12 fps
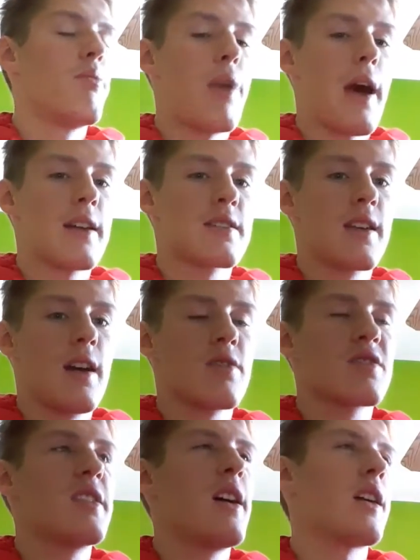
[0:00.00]
Pascal
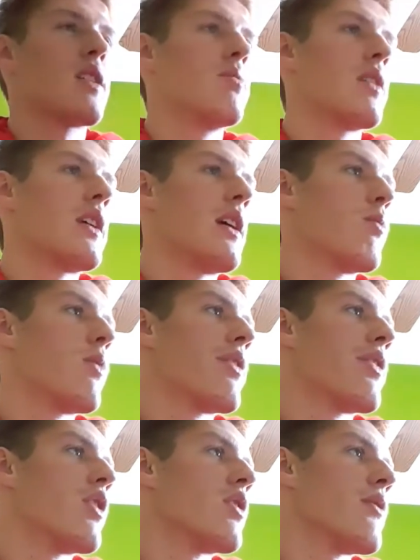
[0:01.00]
Siakam, again with
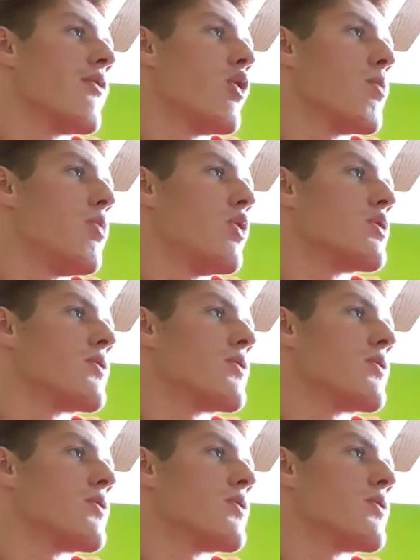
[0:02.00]
34 points,